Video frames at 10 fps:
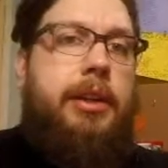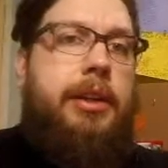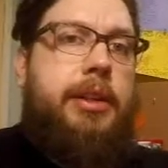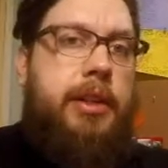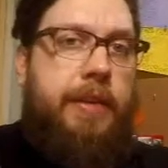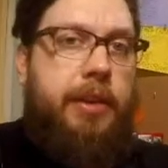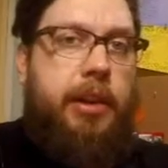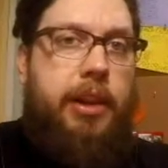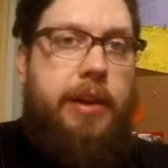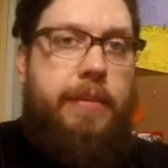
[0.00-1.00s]

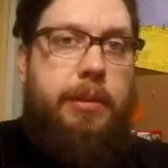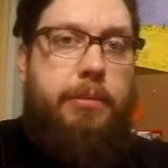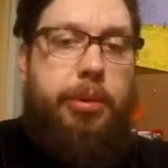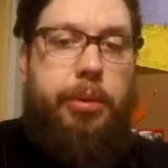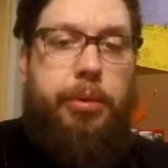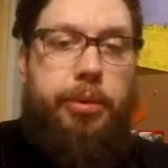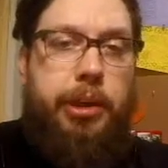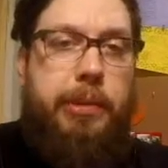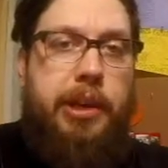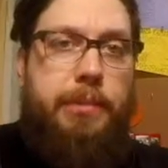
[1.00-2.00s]
7-Eleven
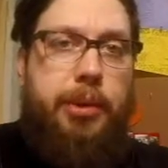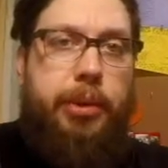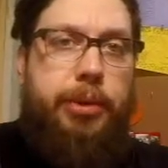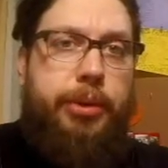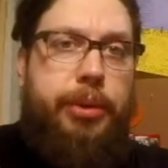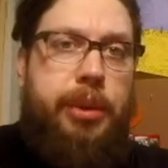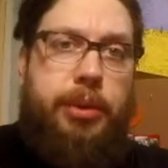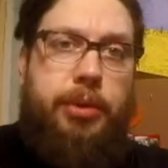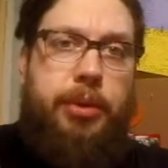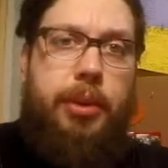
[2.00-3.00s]
premium bowls
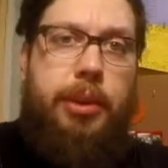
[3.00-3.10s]
that you